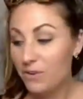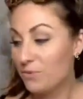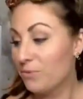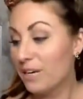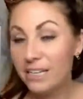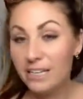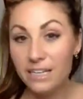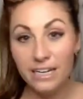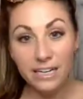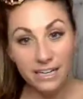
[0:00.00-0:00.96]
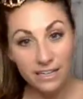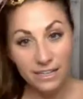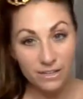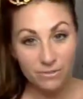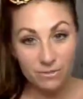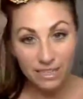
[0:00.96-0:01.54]
Really,
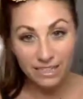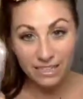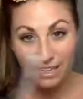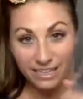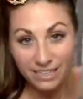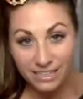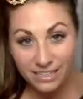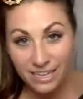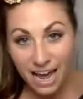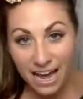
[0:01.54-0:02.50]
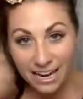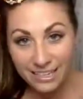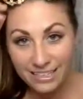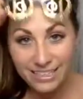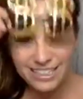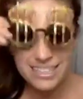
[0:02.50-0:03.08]
really
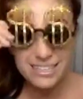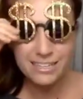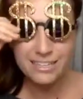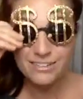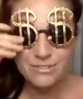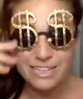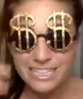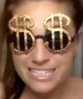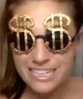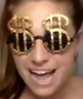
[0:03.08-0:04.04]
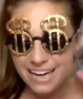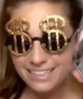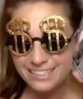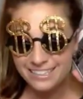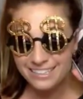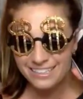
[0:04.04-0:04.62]
tight. Really tight.
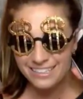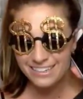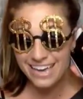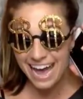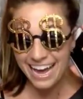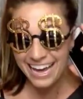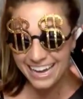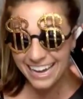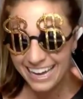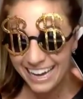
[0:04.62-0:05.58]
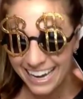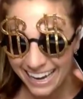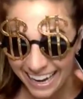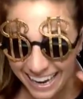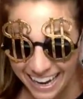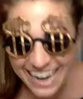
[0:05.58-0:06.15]
Okay?
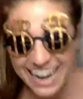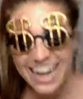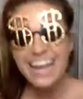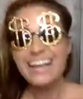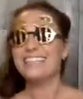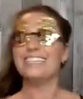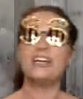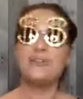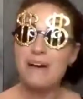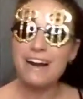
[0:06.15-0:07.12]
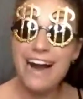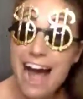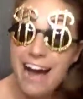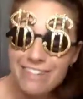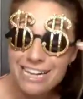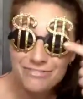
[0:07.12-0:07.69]
So you better
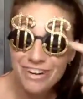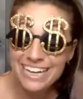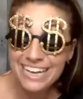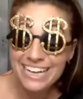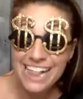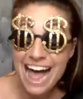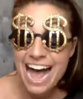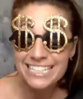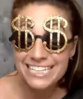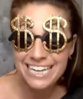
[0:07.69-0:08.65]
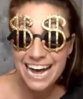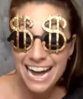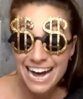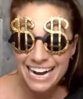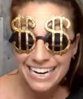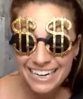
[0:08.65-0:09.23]
have these freaking glasses
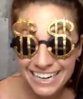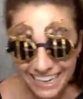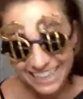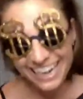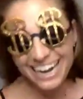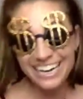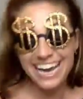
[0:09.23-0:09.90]
on. Okay?